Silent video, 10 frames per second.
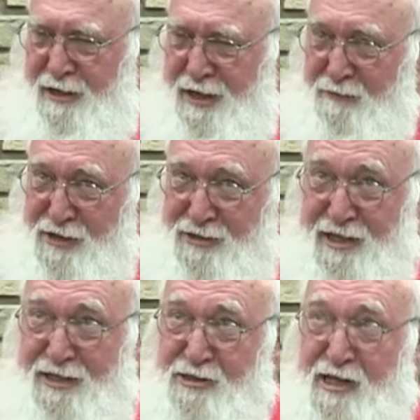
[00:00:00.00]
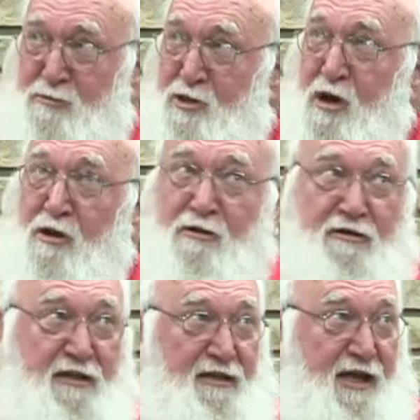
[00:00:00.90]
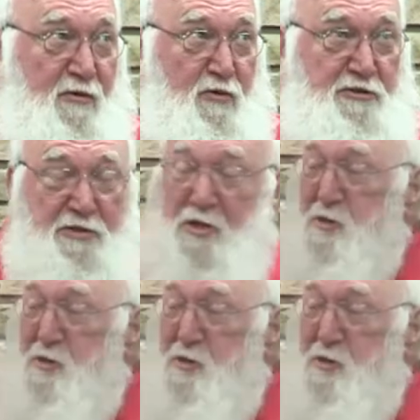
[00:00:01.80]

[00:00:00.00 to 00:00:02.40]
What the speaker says: If I said it seems longer than that, would you?